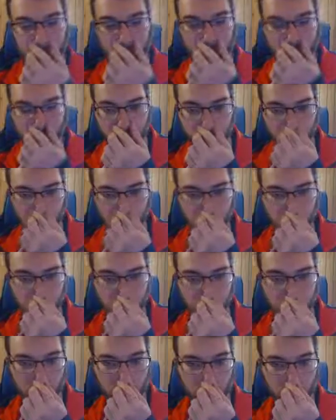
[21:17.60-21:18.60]
Ooh.
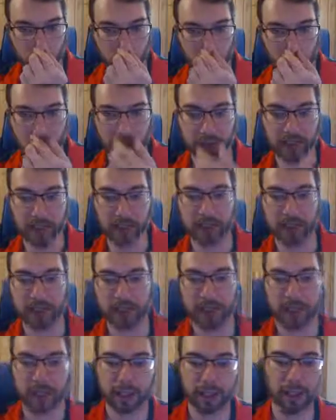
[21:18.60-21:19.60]
Oh no, it's one
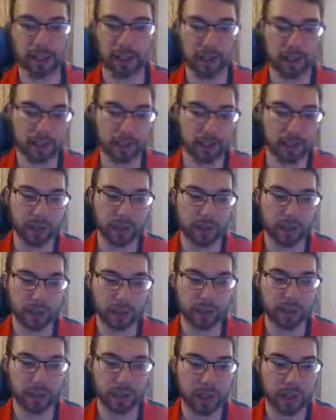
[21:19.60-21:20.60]
set card, so
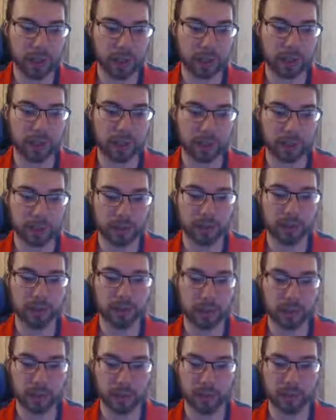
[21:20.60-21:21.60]
it'll destroy
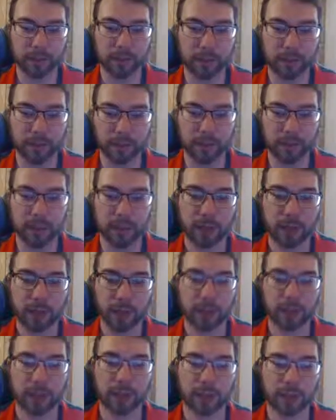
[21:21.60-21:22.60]
my own.
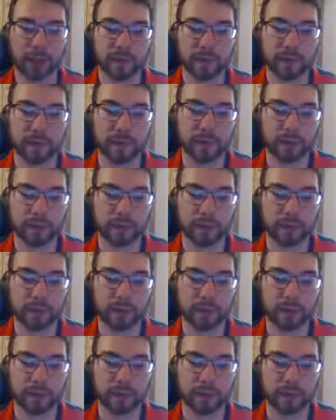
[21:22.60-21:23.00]
That's fine.